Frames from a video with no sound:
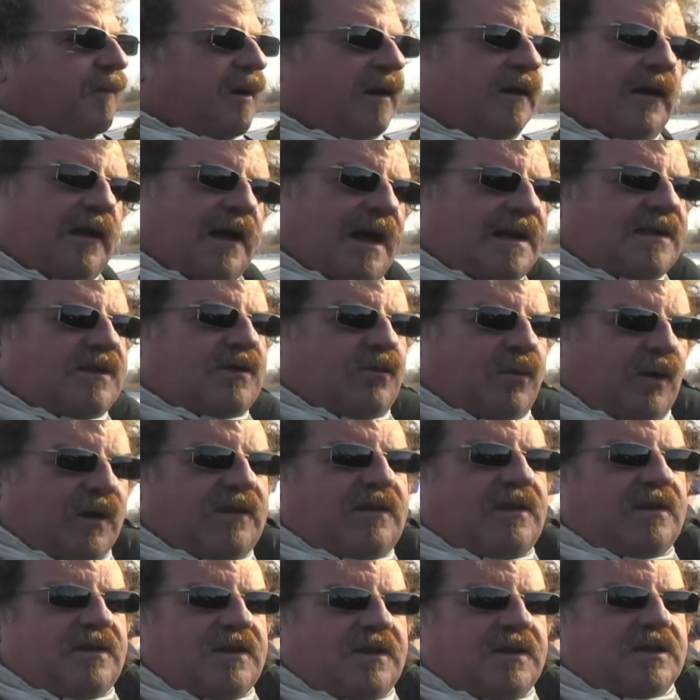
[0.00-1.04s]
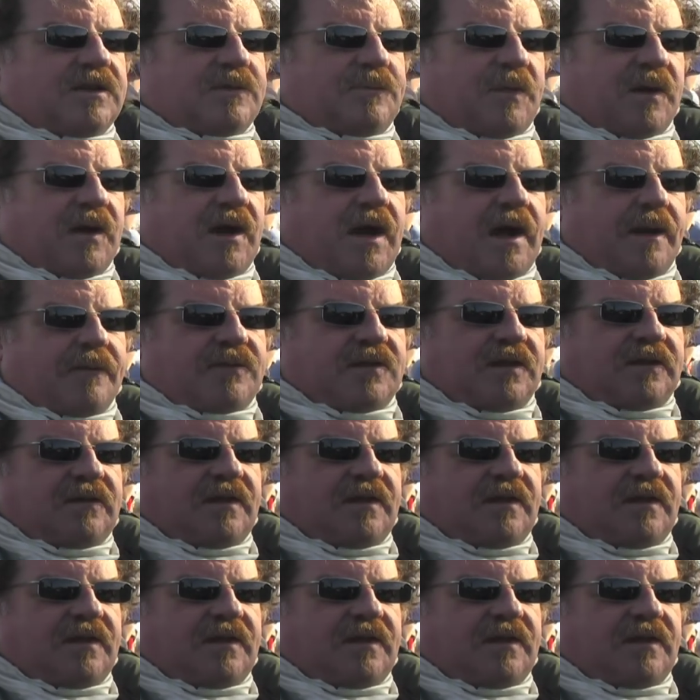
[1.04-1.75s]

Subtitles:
in the last 20 years perhaps,